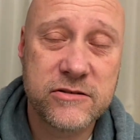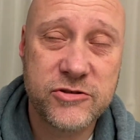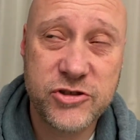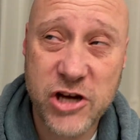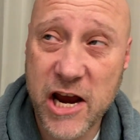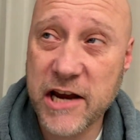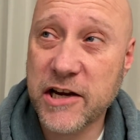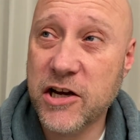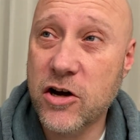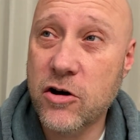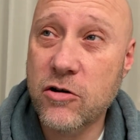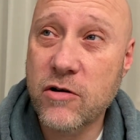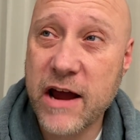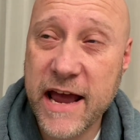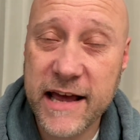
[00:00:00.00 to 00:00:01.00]

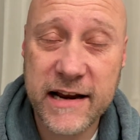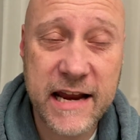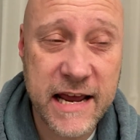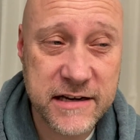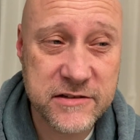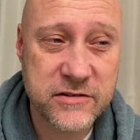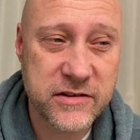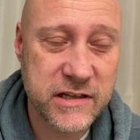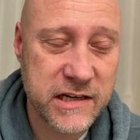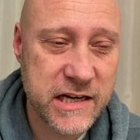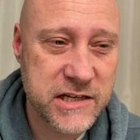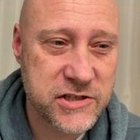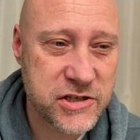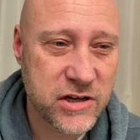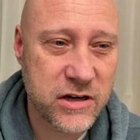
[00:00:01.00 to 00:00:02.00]
Django, and Enter the
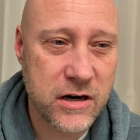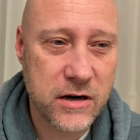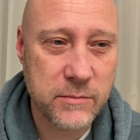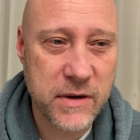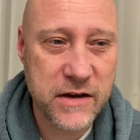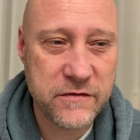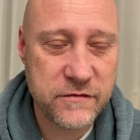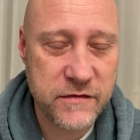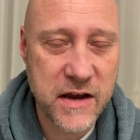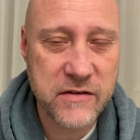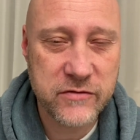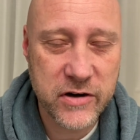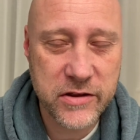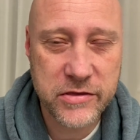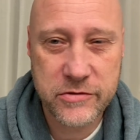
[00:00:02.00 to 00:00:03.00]
Ninja are my
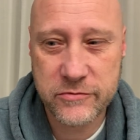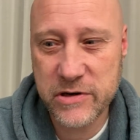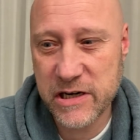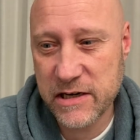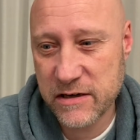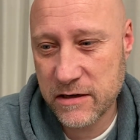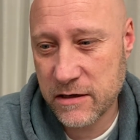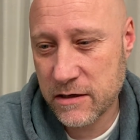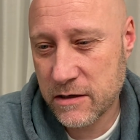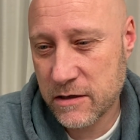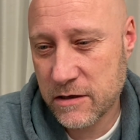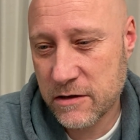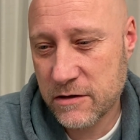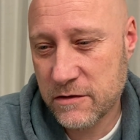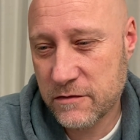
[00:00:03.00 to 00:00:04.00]
favorite 3
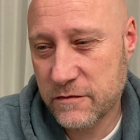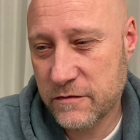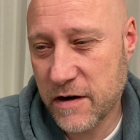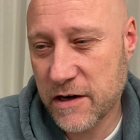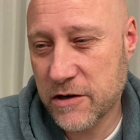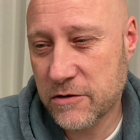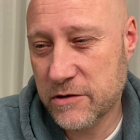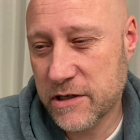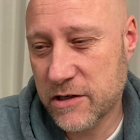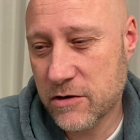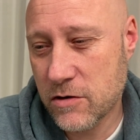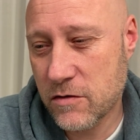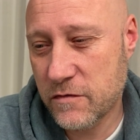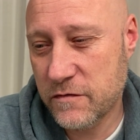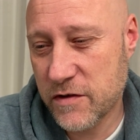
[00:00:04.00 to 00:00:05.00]
Franco
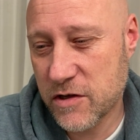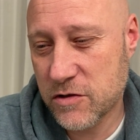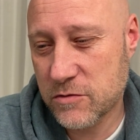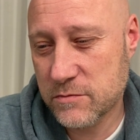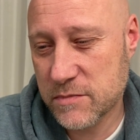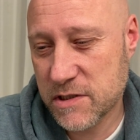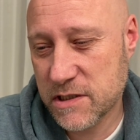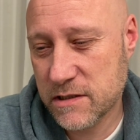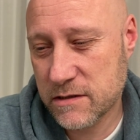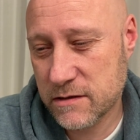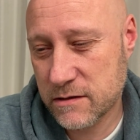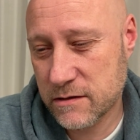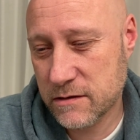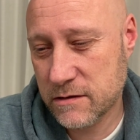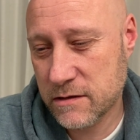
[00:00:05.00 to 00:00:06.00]
Nero films.
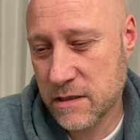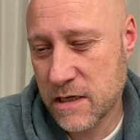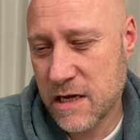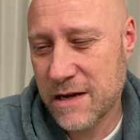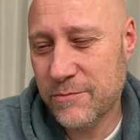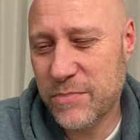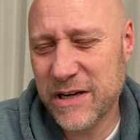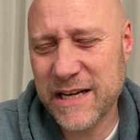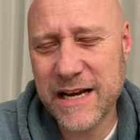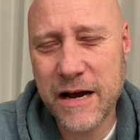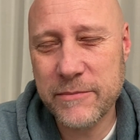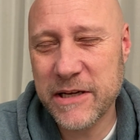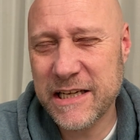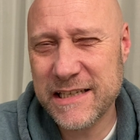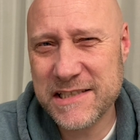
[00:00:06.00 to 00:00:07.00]
But I
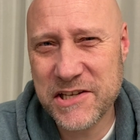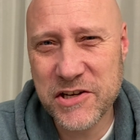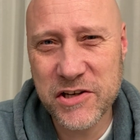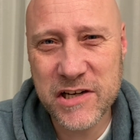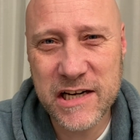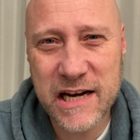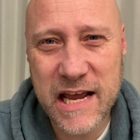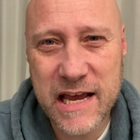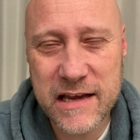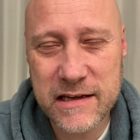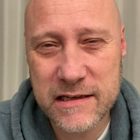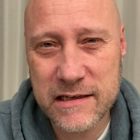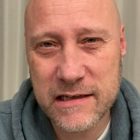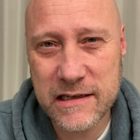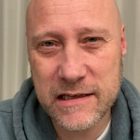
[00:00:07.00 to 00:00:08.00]
mean, he's good
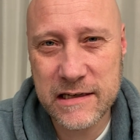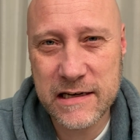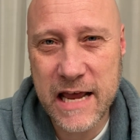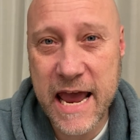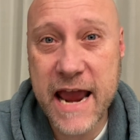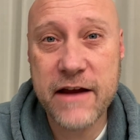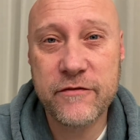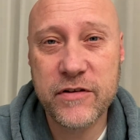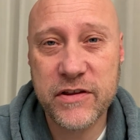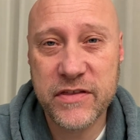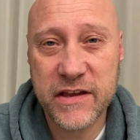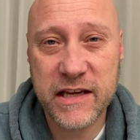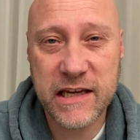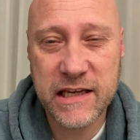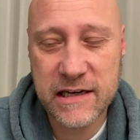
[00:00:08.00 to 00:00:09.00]
in
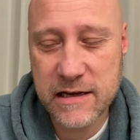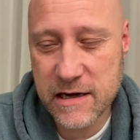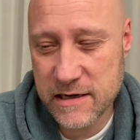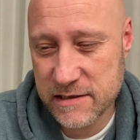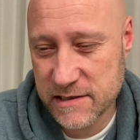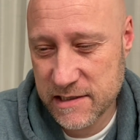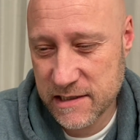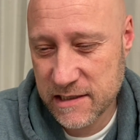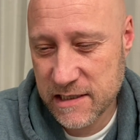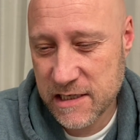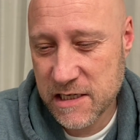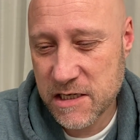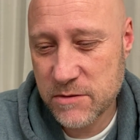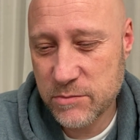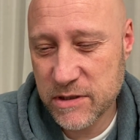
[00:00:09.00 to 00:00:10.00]
everything he does,
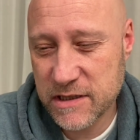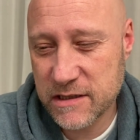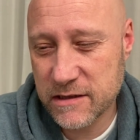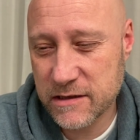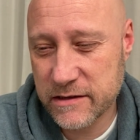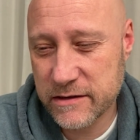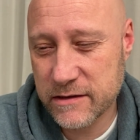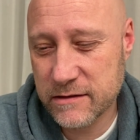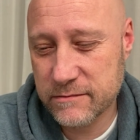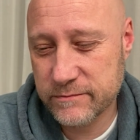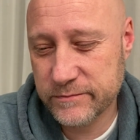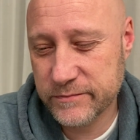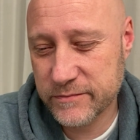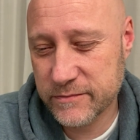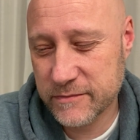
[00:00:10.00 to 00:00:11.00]
but
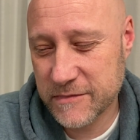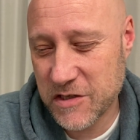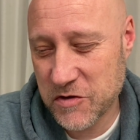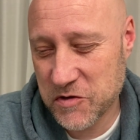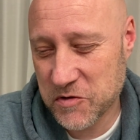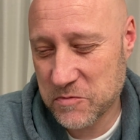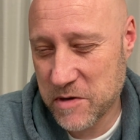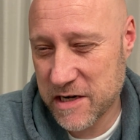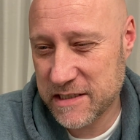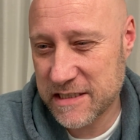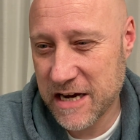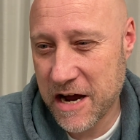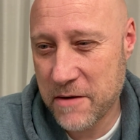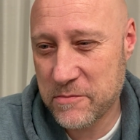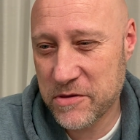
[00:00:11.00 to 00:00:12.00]
those are my
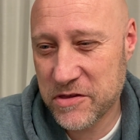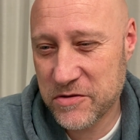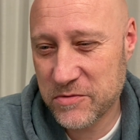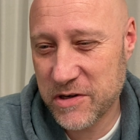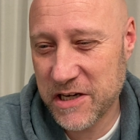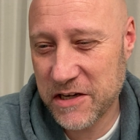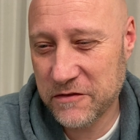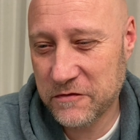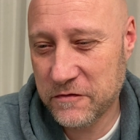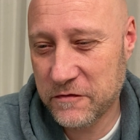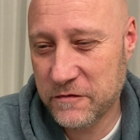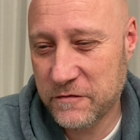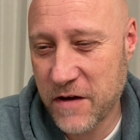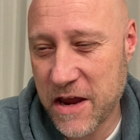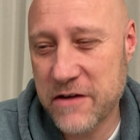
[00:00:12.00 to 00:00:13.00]
top 3
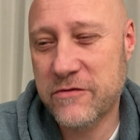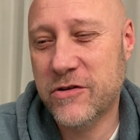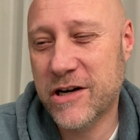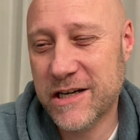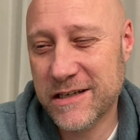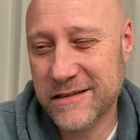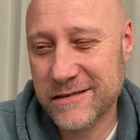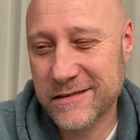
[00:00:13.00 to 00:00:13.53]
favorite